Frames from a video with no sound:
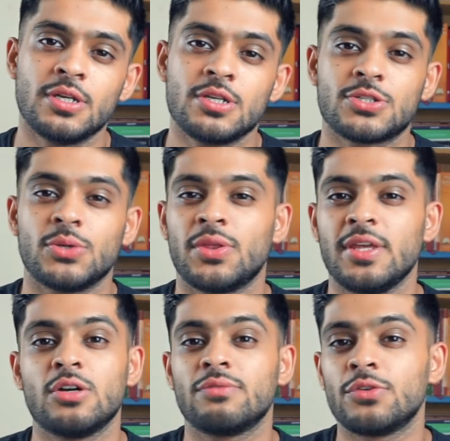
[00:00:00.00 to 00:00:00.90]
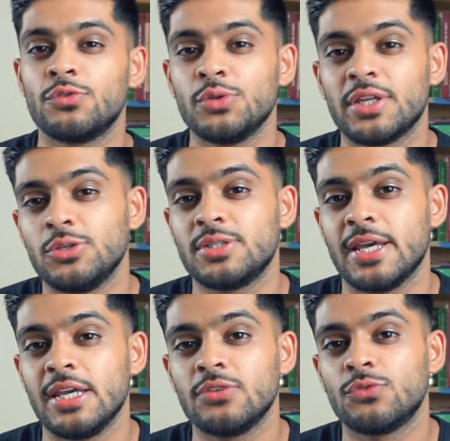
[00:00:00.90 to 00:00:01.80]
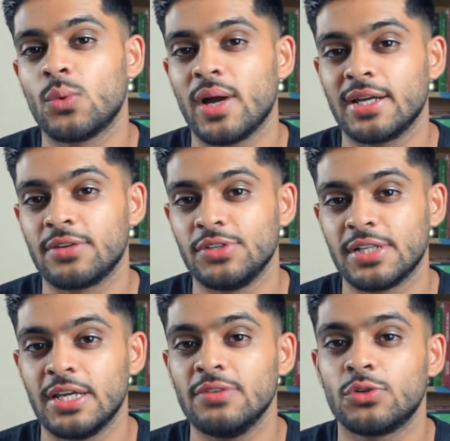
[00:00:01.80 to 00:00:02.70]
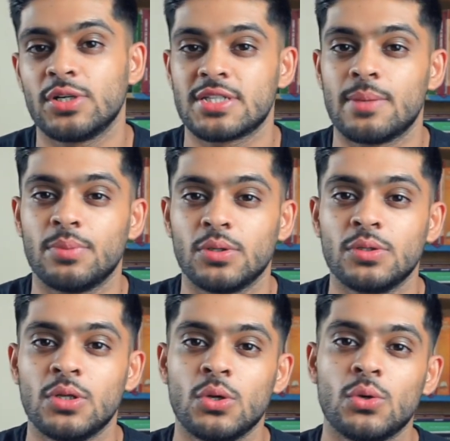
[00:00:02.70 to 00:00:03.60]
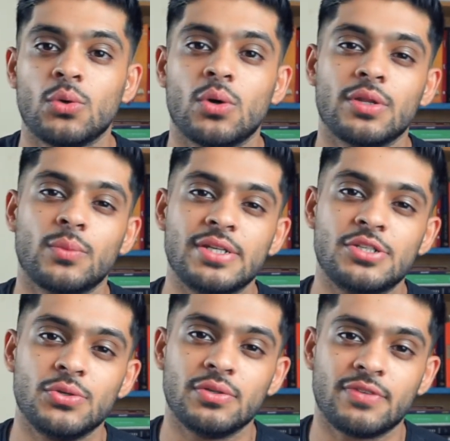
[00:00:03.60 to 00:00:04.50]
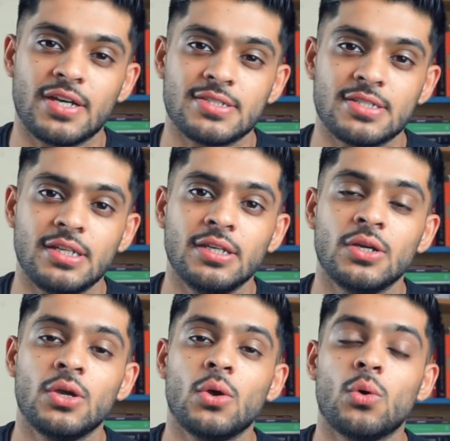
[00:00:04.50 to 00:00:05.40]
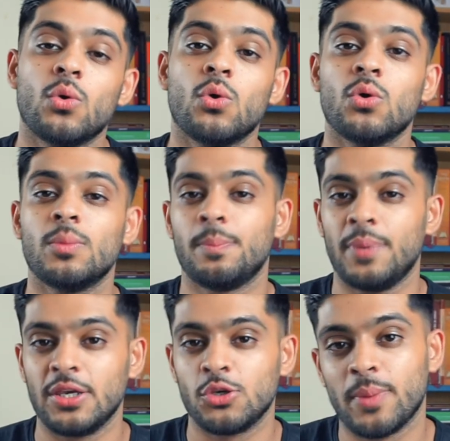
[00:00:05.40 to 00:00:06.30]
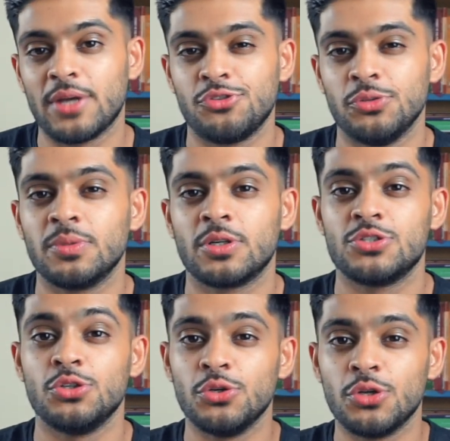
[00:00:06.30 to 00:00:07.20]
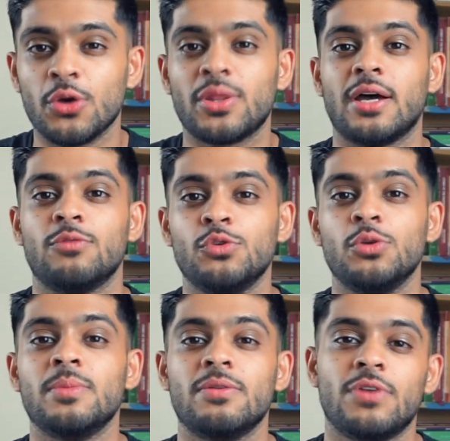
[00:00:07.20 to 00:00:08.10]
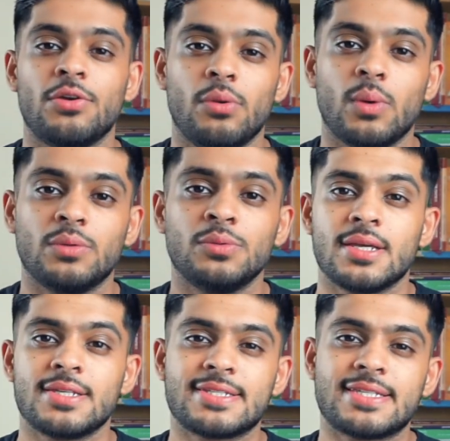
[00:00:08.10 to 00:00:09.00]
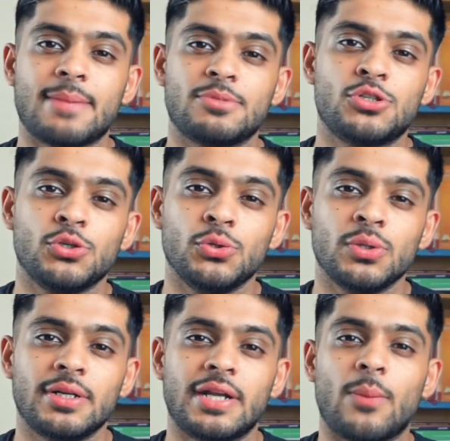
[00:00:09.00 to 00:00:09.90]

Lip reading: So think of the route that you take for work every day, for example, or on the way to university, or pick your bedroom, because you know that room very well. Step two, now